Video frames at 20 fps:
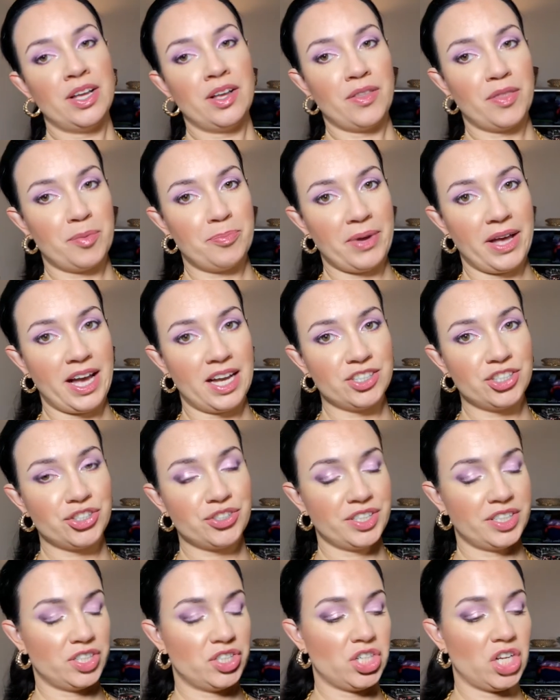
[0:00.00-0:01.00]
the
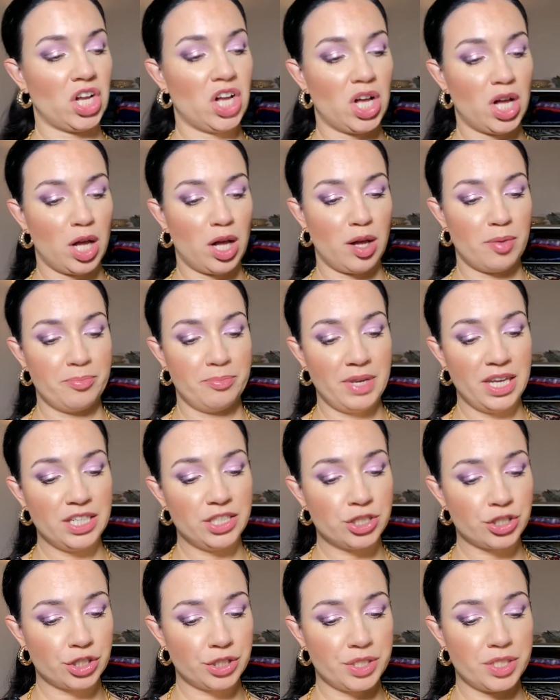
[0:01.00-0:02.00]
Patrick Ta
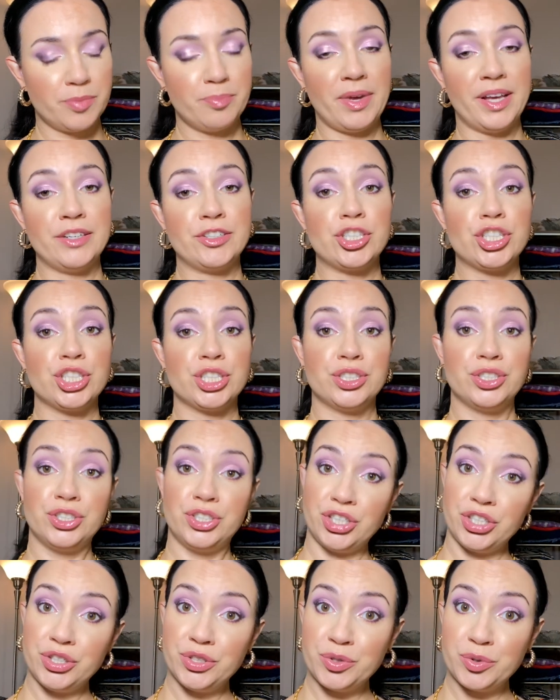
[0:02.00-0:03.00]
Major Dimension
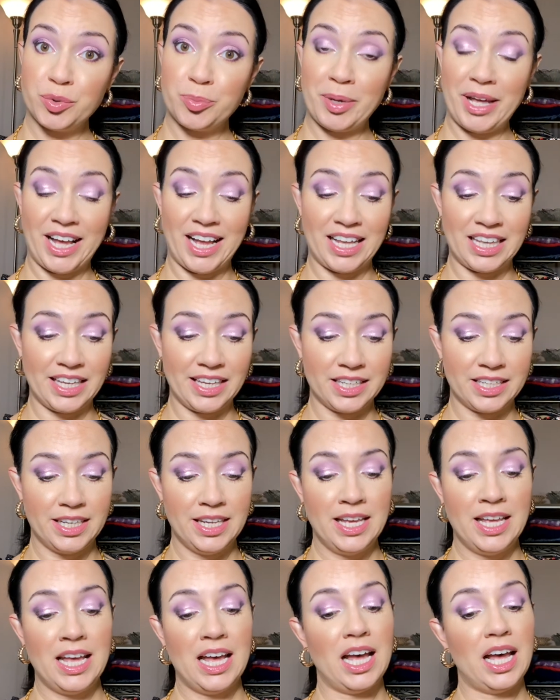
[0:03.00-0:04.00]
2 palette.
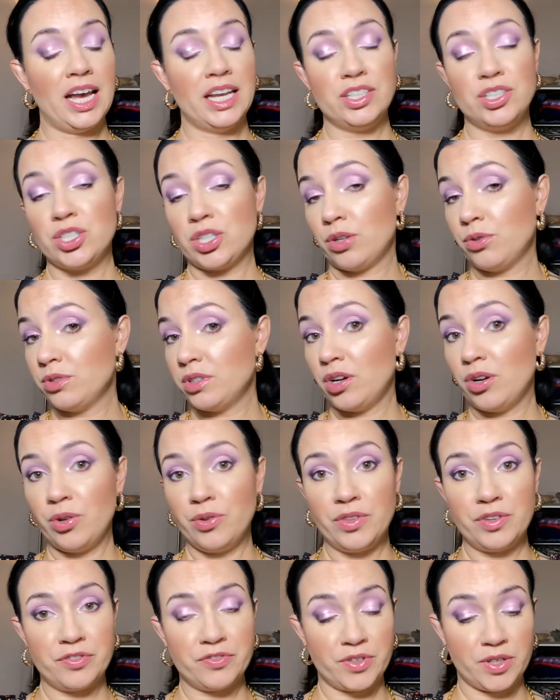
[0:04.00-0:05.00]
I don't
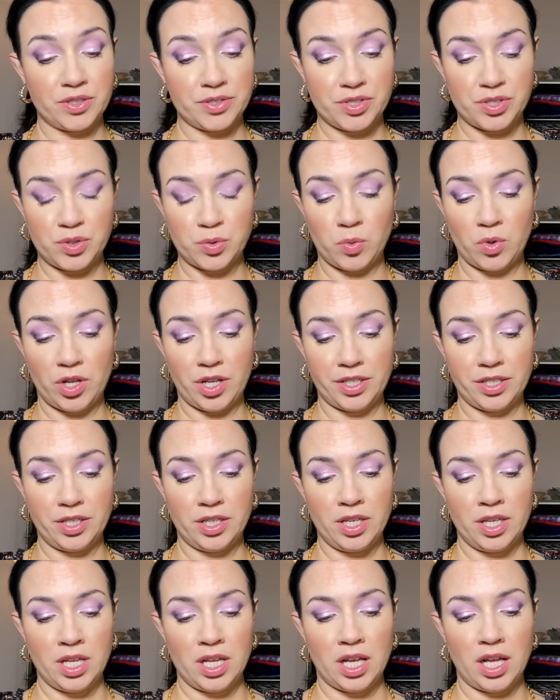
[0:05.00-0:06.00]
own the first one.
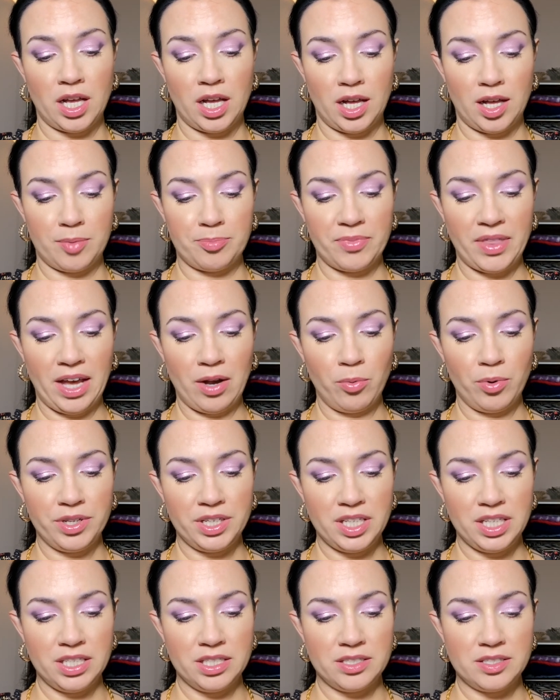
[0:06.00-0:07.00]
Um, that one
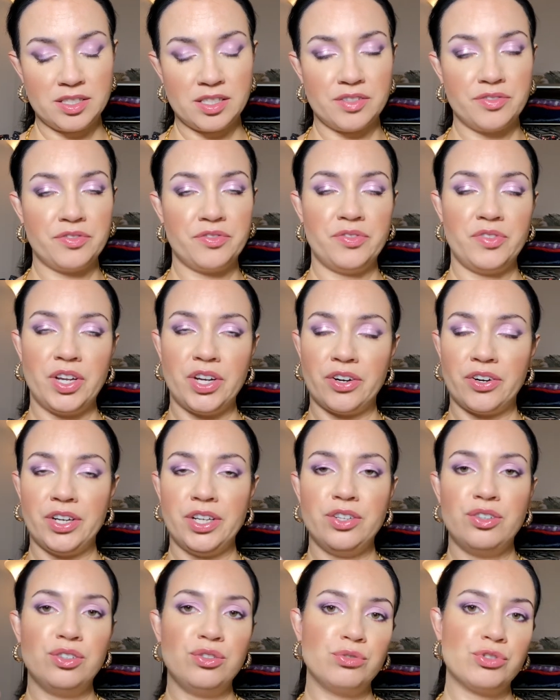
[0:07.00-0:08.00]
is very
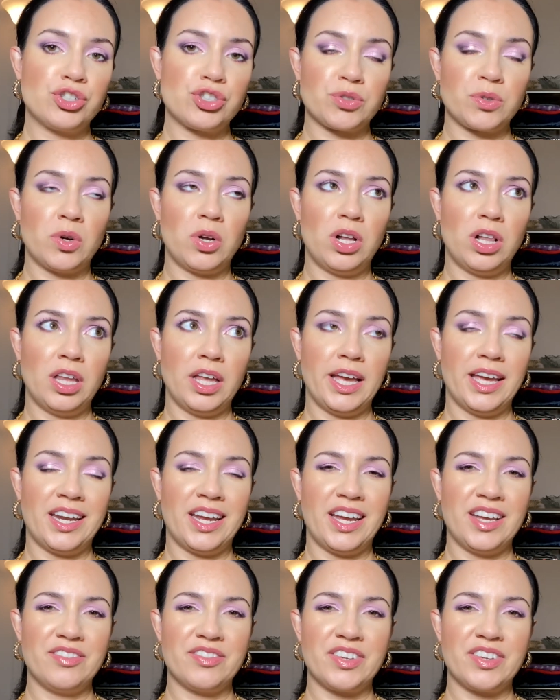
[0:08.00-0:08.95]
neutral, and I